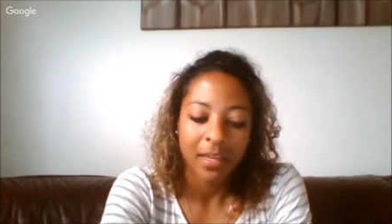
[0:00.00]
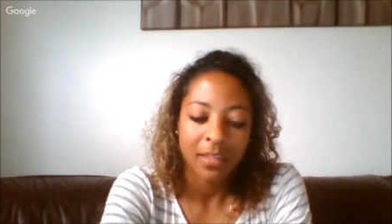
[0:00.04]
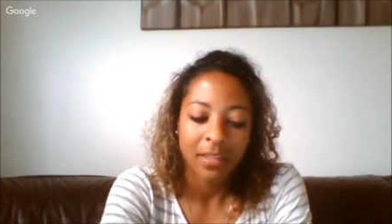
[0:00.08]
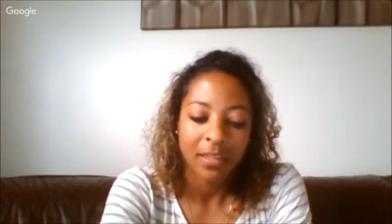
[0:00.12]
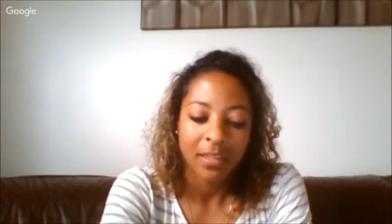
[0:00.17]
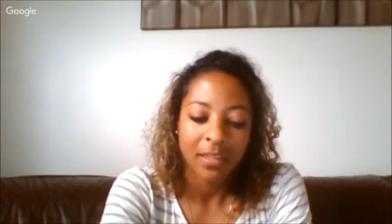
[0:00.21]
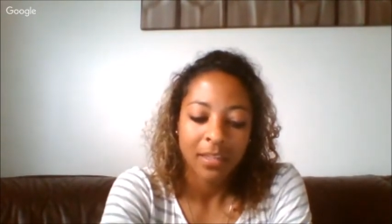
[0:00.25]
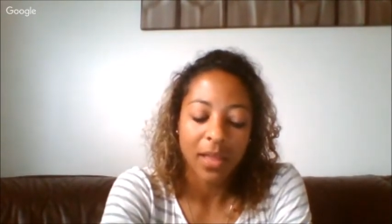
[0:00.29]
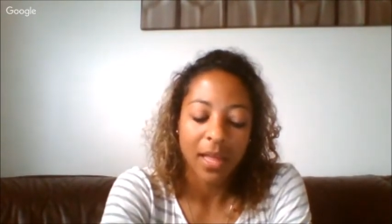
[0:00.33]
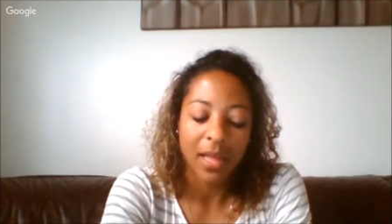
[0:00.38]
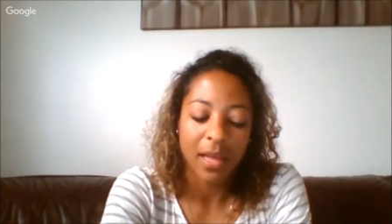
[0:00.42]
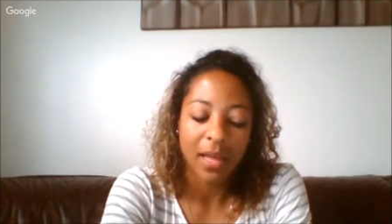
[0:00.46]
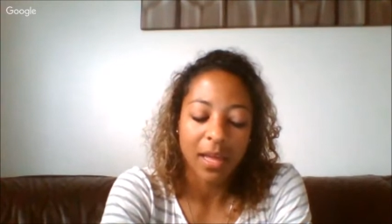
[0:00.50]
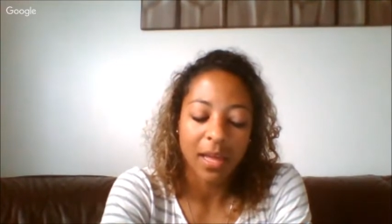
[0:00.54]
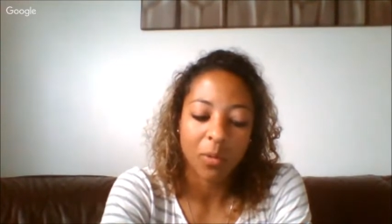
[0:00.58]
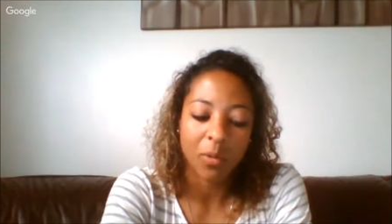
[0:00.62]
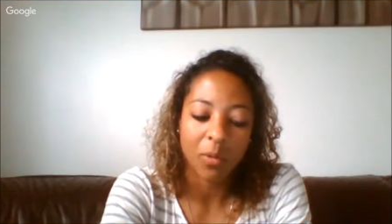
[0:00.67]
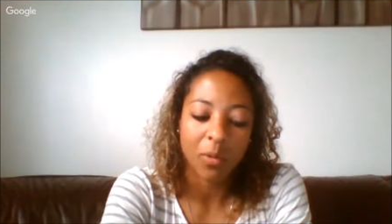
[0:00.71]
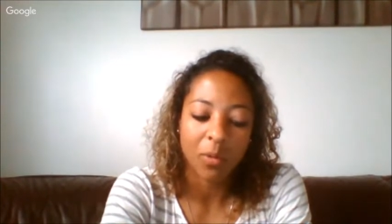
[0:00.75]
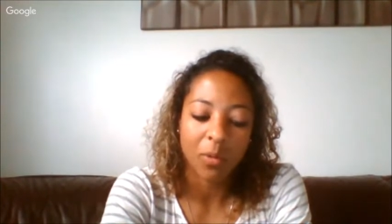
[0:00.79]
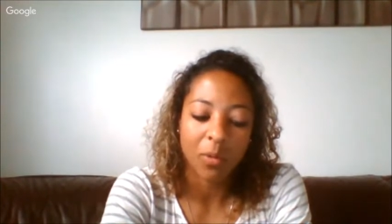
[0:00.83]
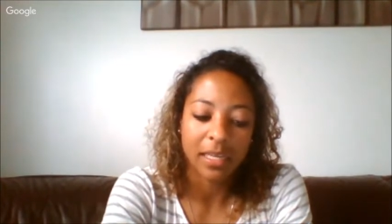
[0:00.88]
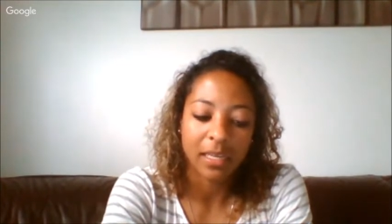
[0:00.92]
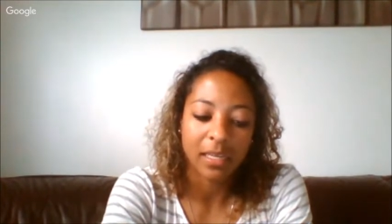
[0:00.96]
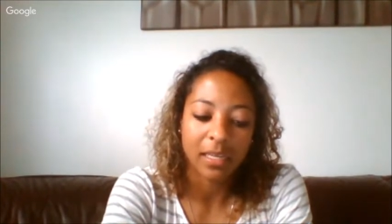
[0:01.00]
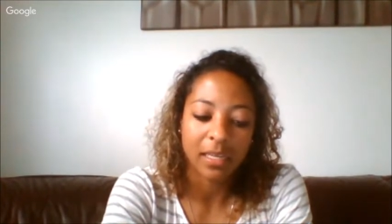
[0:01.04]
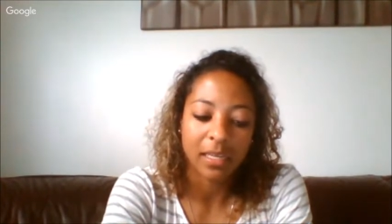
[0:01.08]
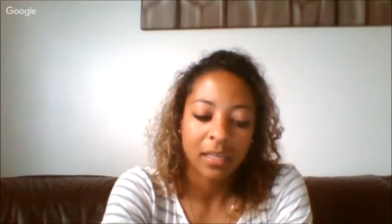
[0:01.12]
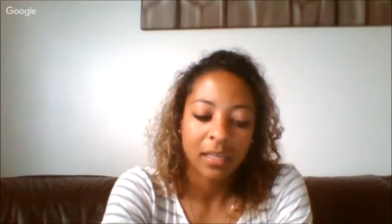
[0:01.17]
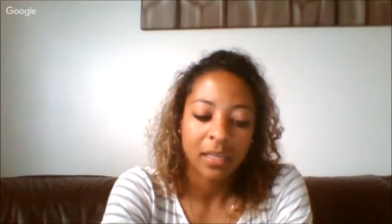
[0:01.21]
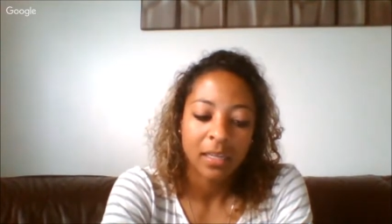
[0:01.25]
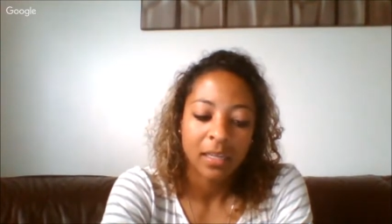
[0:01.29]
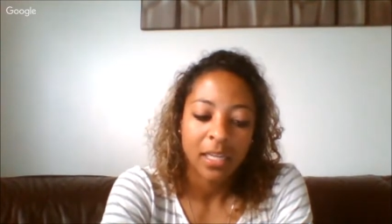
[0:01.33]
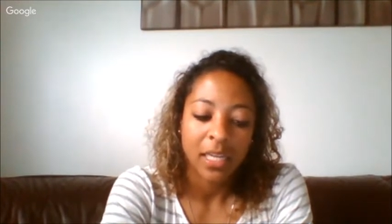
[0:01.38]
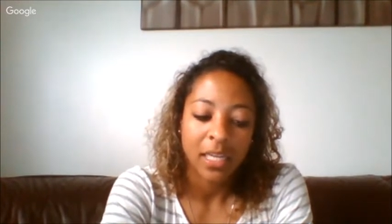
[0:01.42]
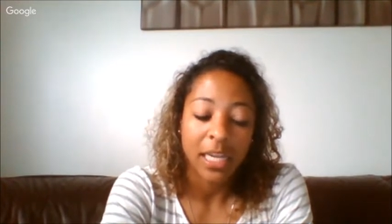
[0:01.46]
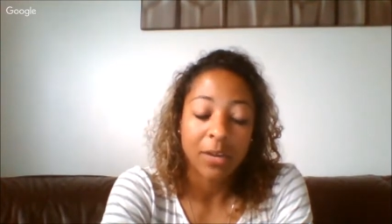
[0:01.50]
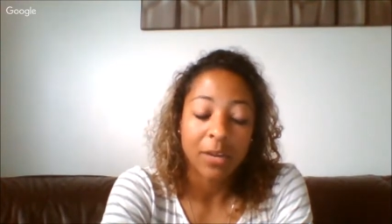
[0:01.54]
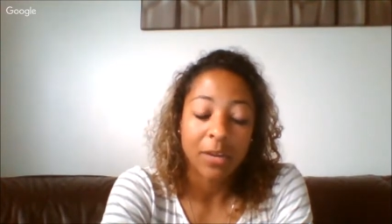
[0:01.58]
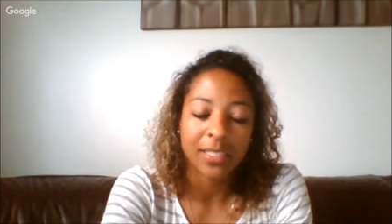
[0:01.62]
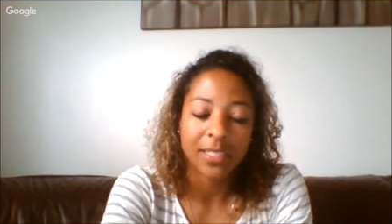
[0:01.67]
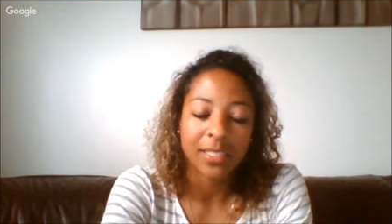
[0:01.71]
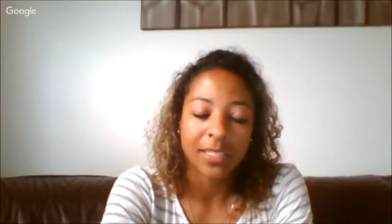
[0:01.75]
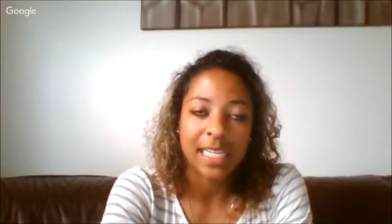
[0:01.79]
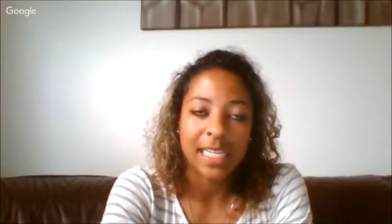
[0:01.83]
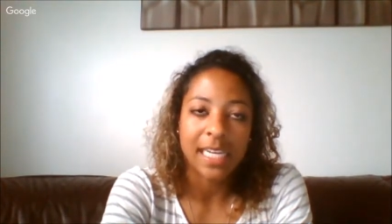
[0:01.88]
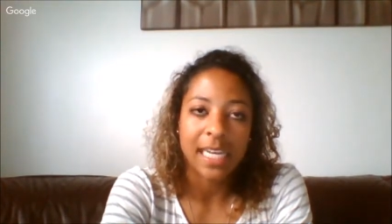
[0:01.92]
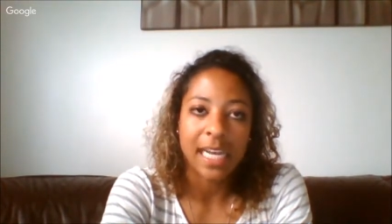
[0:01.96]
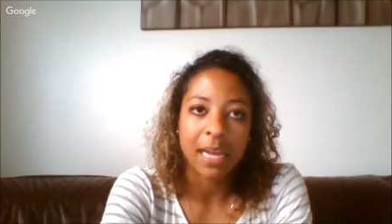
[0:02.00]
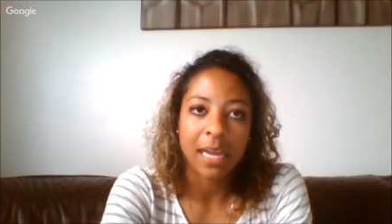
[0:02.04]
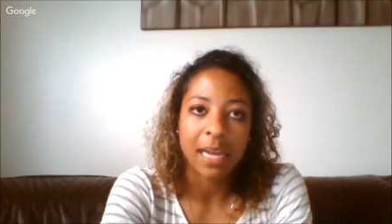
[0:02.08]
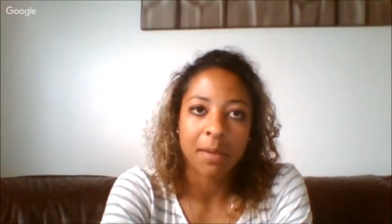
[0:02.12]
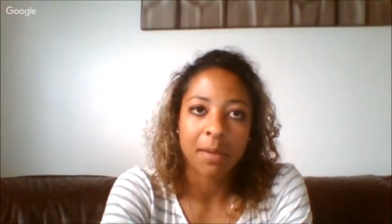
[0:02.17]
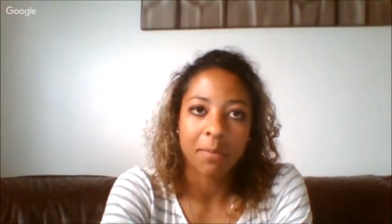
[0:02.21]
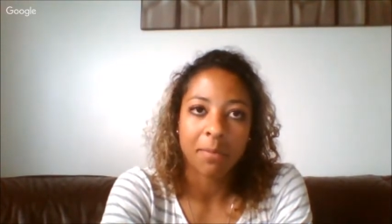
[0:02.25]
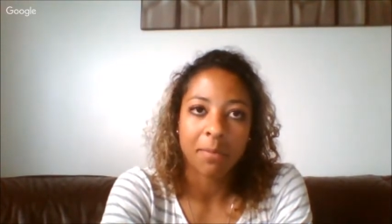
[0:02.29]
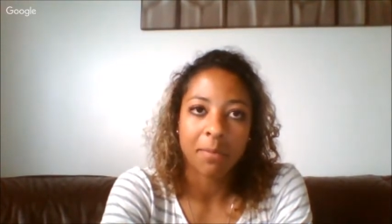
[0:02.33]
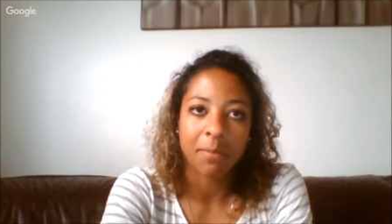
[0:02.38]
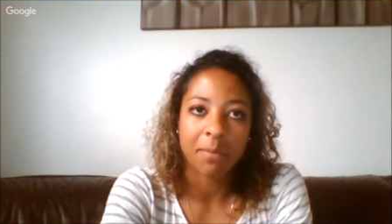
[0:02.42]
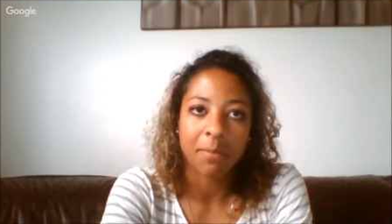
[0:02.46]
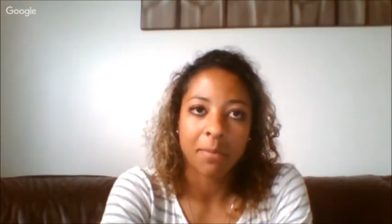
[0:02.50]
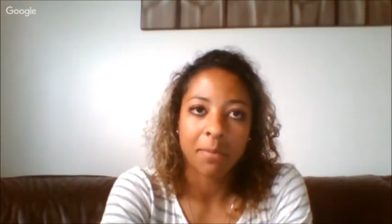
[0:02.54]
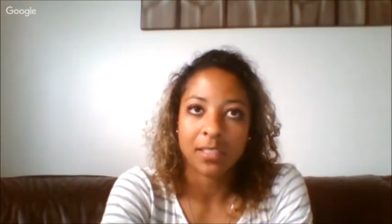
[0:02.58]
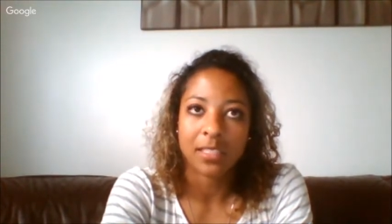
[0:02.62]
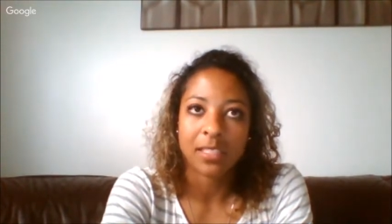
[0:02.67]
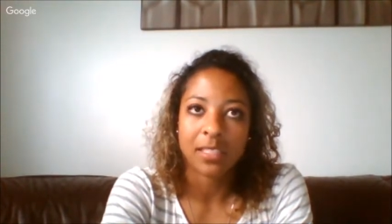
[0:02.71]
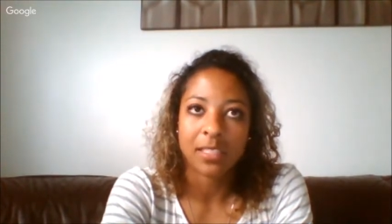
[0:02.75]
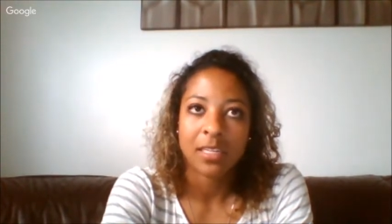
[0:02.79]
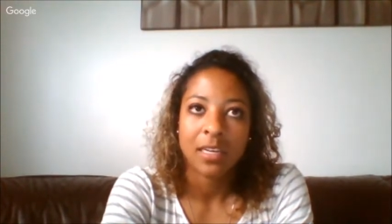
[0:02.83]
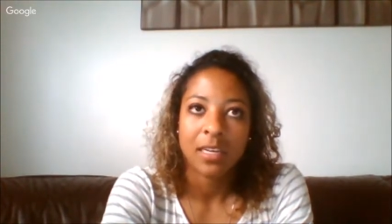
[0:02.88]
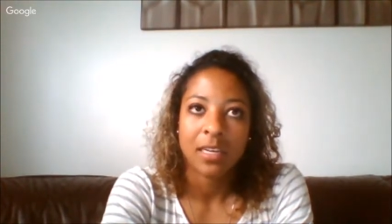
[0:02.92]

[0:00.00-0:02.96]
So then when U N C came around